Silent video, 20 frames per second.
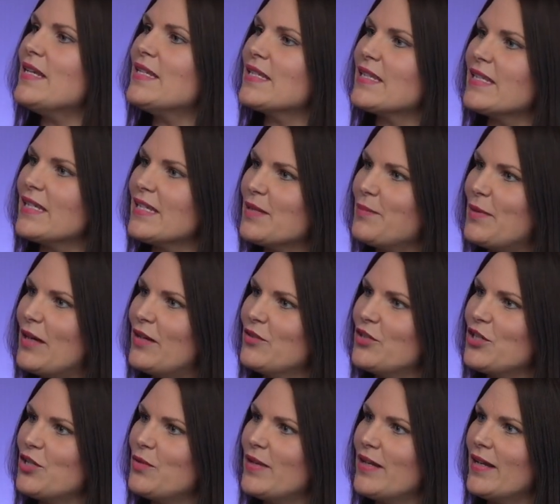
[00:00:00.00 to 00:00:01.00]
need to think about
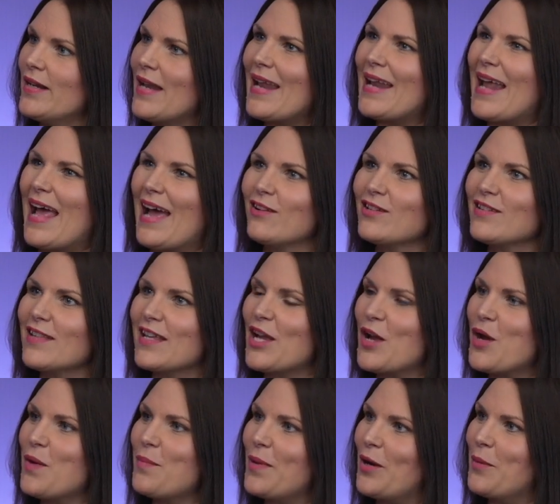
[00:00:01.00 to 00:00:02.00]
doing, and how do they
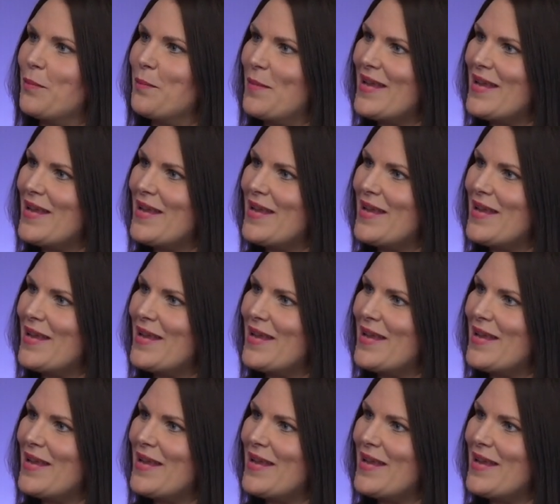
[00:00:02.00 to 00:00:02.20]
go about